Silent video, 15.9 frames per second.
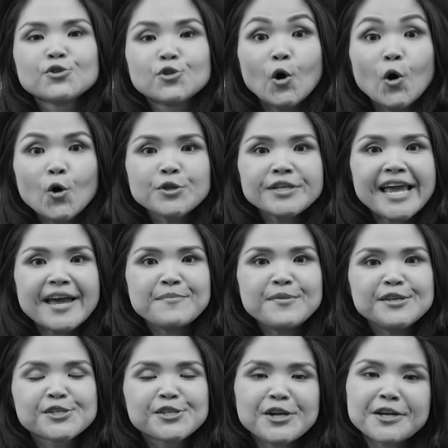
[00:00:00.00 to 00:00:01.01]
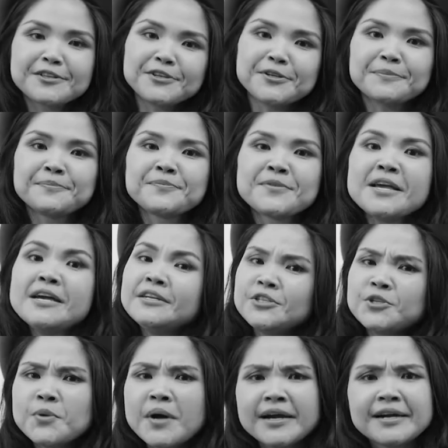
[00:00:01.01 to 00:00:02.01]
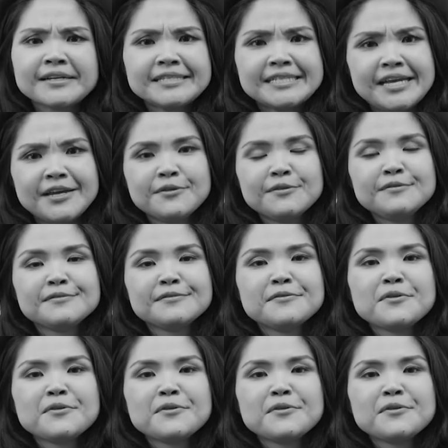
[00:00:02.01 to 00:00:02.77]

Don't get me started. Do you know what I can't stand?